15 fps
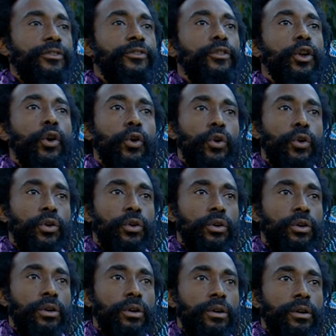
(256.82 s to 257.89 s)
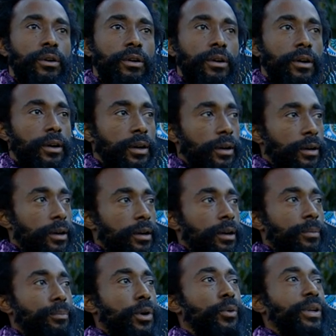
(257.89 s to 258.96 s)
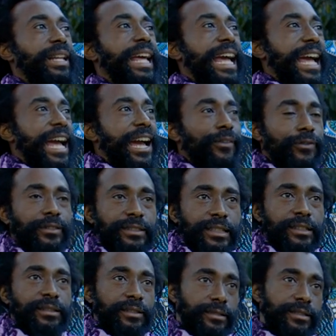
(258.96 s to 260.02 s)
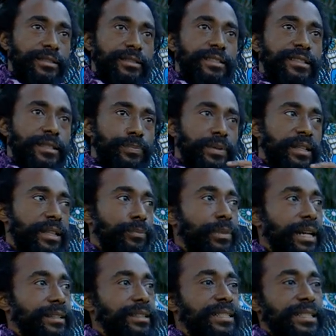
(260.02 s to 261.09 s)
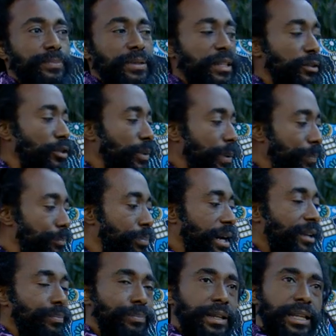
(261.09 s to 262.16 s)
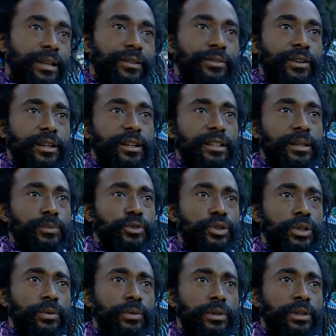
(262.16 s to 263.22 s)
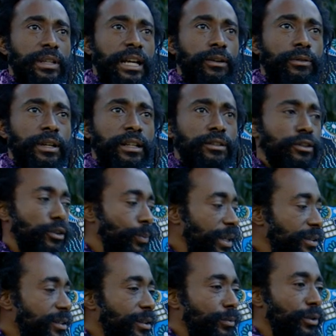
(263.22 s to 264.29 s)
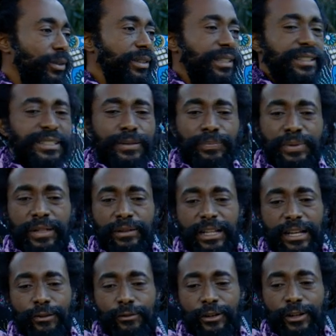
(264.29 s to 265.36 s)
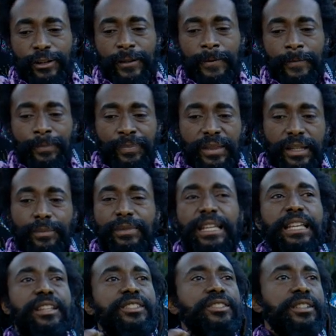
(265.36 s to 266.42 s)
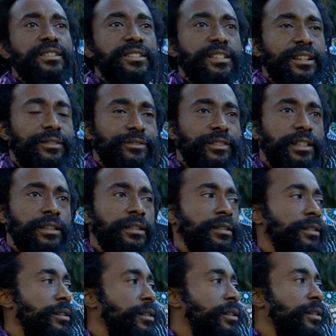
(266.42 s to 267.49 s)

flow. But with everything there is discipline, and by discipline I don't mean bad behavior, because them treat with that way. No, I'm talking about discipline like where them Asians have, the